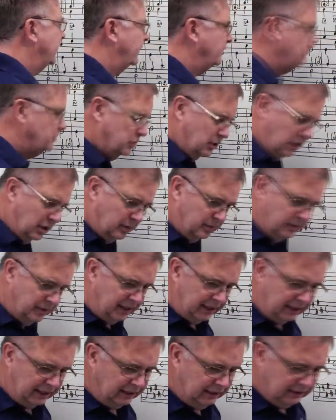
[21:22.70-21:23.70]
F sharp
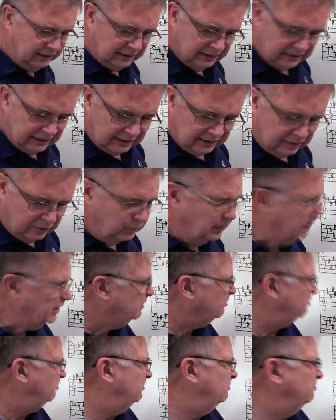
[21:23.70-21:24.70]
there.
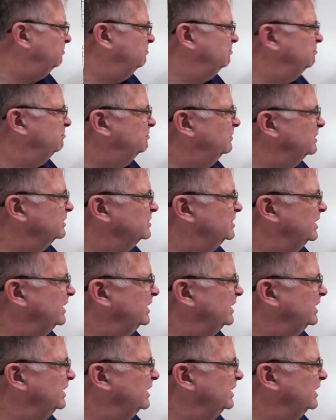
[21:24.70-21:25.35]
Well, what's